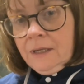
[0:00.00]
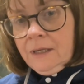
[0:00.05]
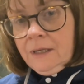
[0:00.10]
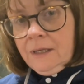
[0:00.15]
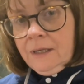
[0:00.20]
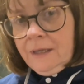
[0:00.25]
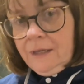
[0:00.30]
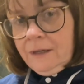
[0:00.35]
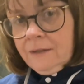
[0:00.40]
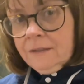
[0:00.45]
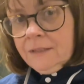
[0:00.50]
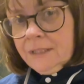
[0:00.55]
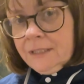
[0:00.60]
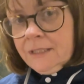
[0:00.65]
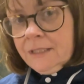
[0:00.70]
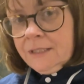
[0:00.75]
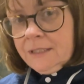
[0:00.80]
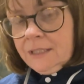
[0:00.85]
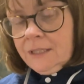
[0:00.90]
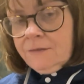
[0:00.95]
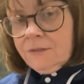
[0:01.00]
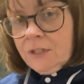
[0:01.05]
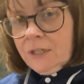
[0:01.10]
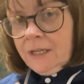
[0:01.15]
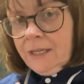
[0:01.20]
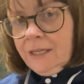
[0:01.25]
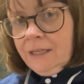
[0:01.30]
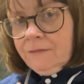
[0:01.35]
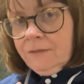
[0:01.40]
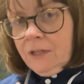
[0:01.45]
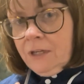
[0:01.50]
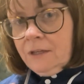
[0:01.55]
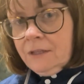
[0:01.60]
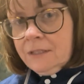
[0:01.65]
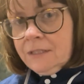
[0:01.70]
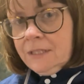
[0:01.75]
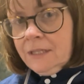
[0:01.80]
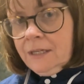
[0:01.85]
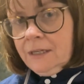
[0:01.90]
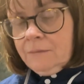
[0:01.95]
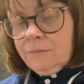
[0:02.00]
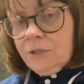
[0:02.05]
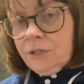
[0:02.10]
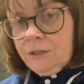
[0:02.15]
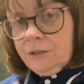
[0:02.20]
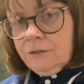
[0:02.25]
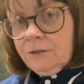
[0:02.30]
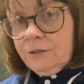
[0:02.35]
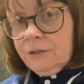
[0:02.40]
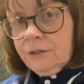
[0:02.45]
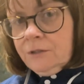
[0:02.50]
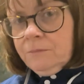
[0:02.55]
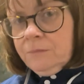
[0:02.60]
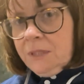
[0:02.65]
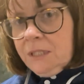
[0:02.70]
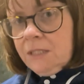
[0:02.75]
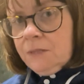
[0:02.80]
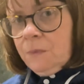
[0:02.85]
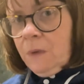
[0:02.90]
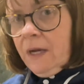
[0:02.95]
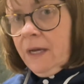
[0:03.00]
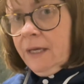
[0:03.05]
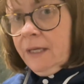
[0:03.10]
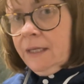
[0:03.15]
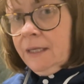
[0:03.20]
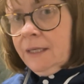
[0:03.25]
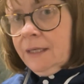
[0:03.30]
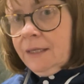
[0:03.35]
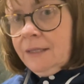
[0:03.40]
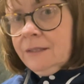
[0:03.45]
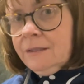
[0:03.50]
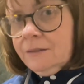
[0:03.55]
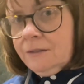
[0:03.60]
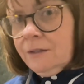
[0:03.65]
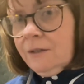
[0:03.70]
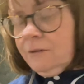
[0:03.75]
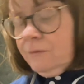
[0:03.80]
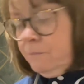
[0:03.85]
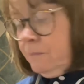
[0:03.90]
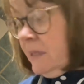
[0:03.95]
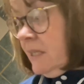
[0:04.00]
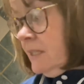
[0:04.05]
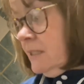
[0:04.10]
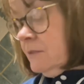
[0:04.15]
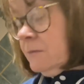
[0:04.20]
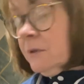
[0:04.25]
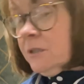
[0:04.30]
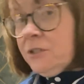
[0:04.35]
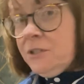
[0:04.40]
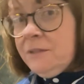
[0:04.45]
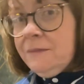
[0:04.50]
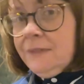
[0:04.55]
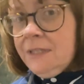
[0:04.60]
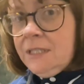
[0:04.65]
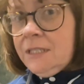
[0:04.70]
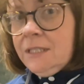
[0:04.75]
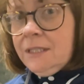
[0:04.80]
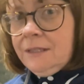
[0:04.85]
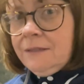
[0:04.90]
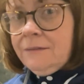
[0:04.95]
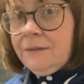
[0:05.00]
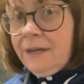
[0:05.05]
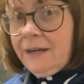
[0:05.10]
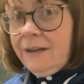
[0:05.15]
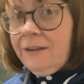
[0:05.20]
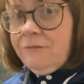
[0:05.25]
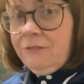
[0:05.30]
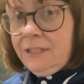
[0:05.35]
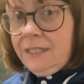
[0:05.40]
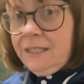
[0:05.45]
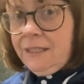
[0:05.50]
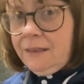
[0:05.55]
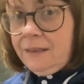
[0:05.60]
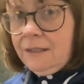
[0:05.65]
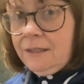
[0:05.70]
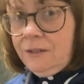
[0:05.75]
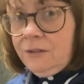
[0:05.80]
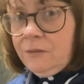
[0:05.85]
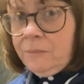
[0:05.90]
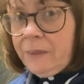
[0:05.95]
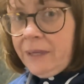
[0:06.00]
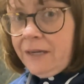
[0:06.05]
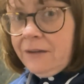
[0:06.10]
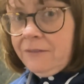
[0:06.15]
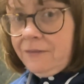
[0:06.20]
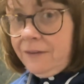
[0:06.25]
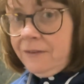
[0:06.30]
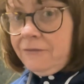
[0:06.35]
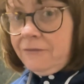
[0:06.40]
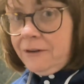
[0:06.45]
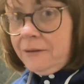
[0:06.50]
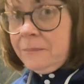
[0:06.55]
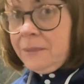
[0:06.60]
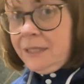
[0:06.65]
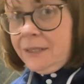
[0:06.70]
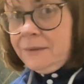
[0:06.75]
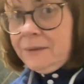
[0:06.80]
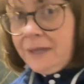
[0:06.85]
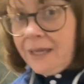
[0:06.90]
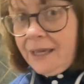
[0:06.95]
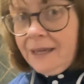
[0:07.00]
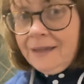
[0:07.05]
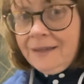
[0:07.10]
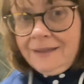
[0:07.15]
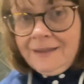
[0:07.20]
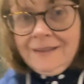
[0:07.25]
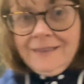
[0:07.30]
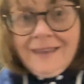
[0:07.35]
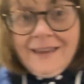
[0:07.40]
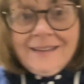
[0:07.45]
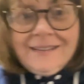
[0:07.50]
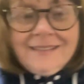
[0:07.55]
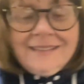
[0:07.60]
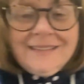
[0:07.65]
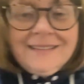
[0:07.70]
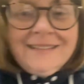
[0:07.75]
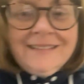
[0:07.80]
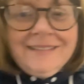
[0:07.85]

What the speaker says: it honestly saves you a hell of a lot of time to cook them this way. So please watch the video and I really think you'll benefit from it. Okay, thanks.